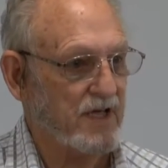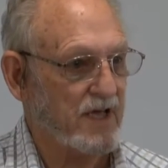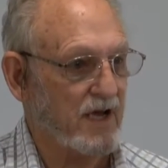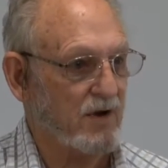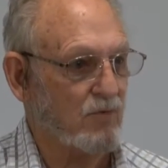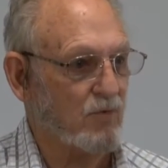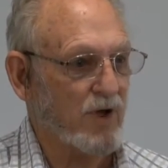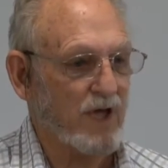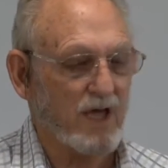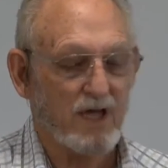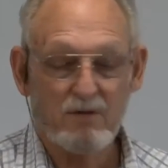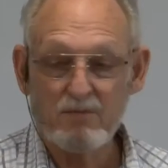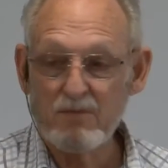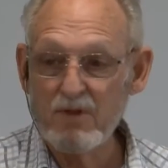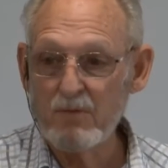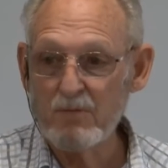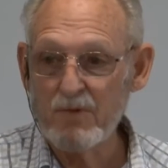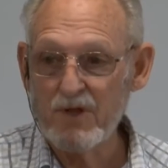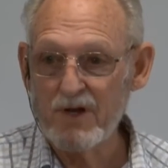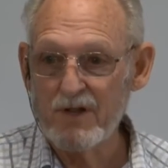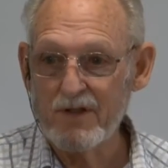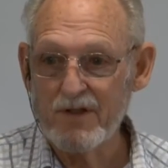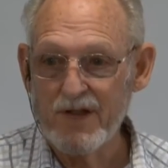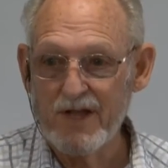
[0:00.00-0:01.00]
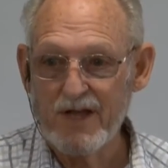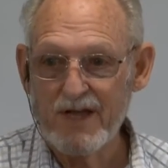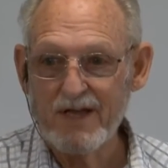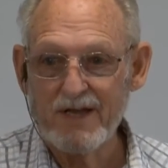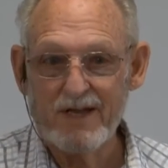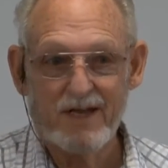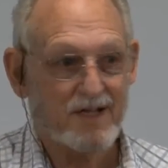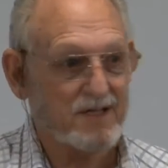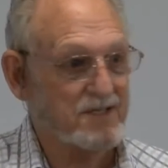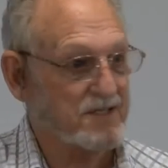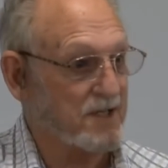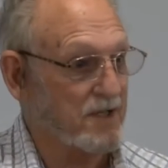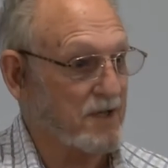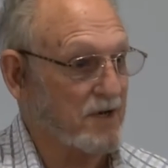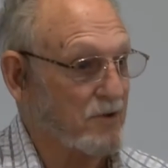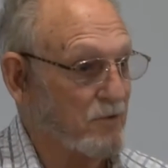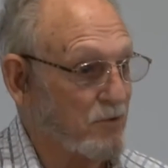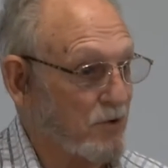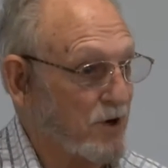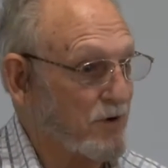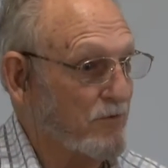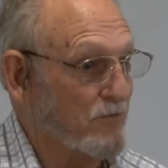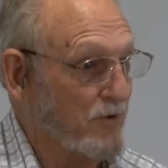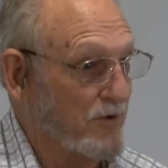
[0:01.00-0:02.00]
I wake up in the middle of the night and I say,
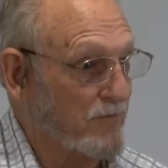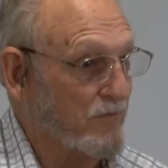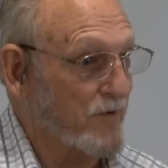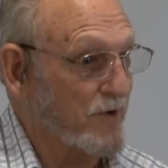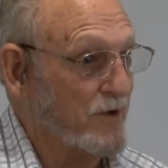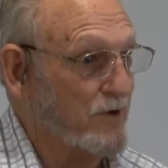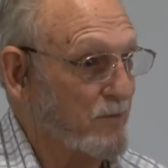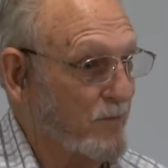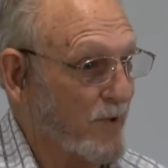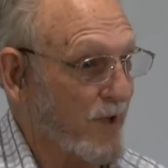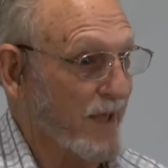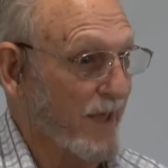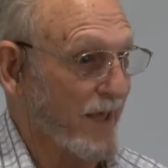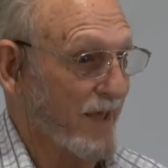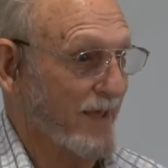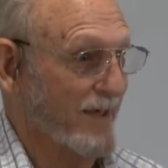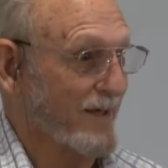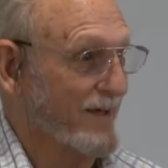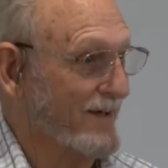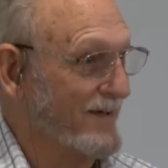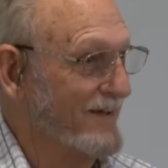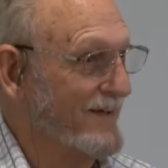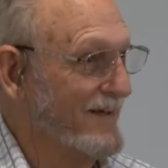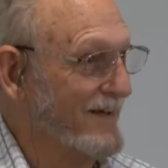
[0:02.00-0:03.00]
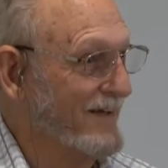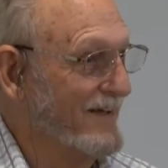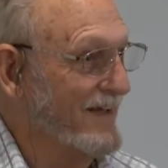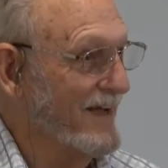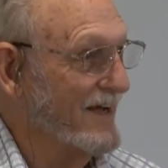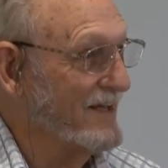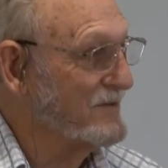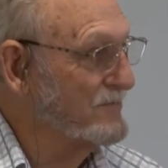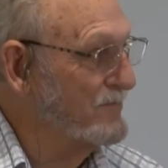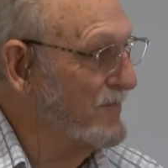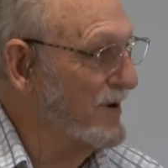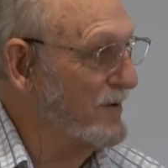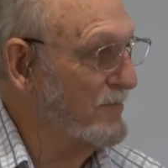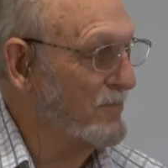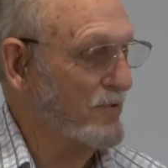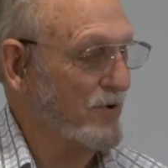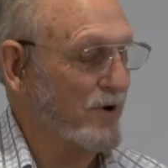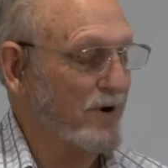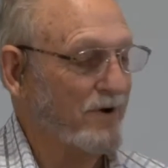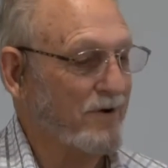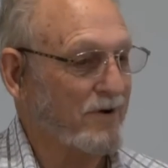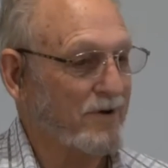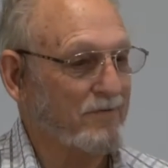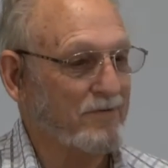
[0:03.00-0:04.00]
Lord, refill me. That's my
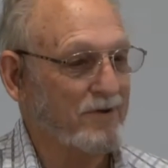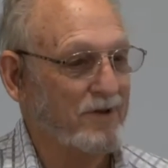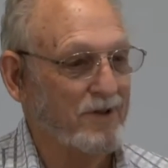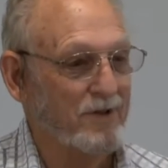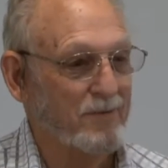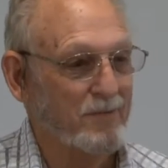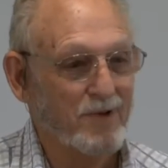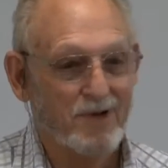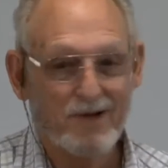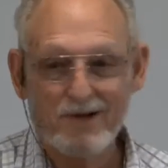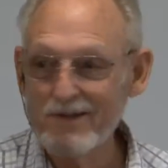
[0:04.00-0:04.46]
prayer even in the middle